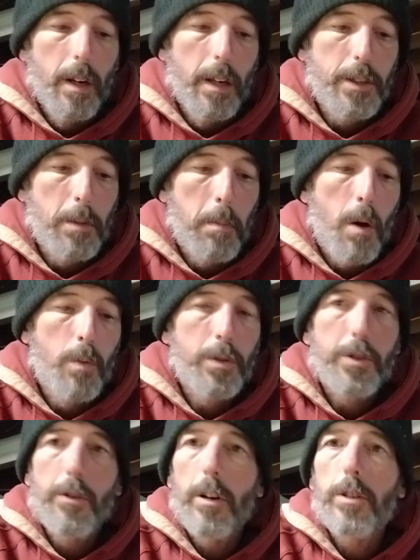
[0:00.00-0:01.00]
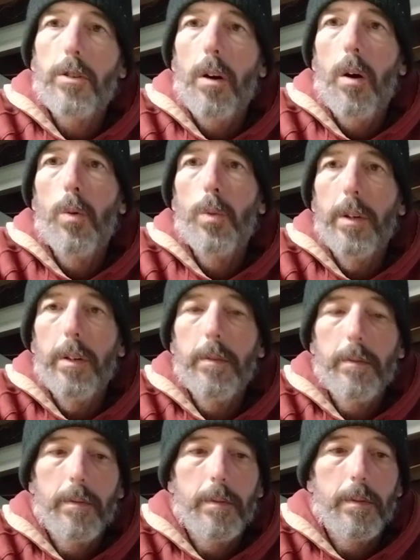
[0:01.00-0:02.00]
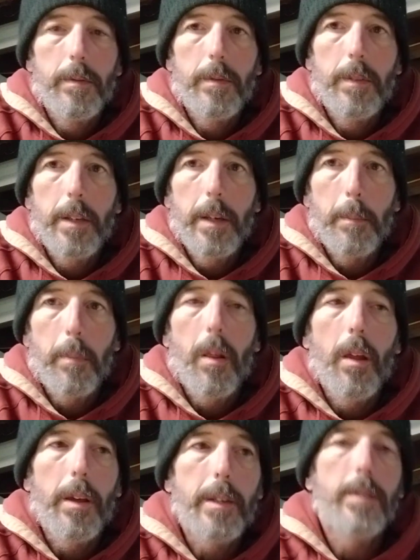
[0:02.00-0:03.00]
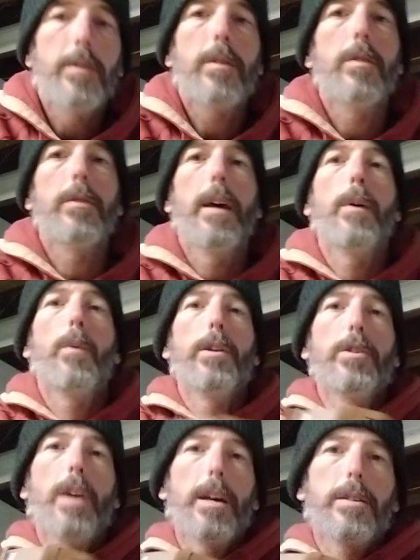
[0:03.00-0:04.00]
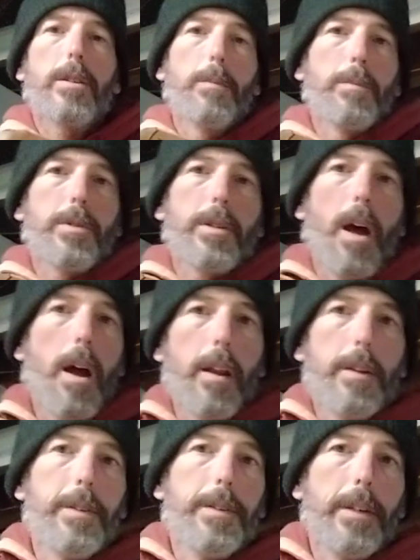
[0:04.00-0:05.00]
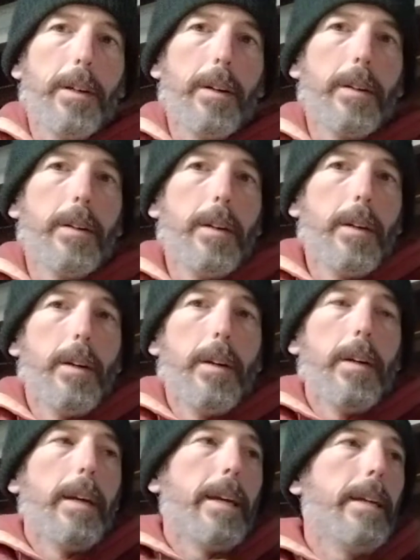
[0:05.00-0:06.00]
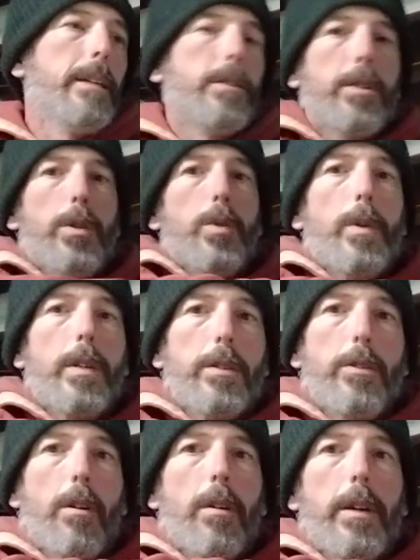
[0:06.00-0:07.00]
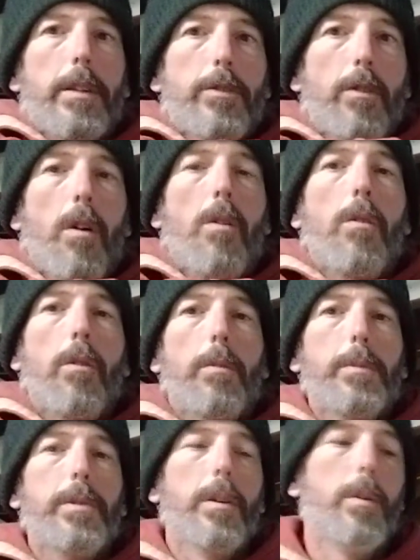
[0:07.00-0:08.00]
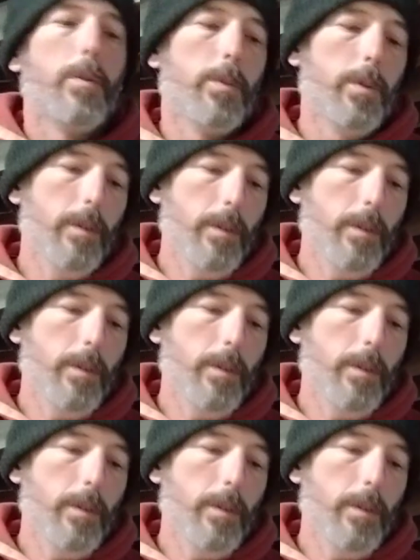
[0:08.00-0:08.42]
let your bone structure hold it in place, because that way you got something solid to hit to in your in your arm so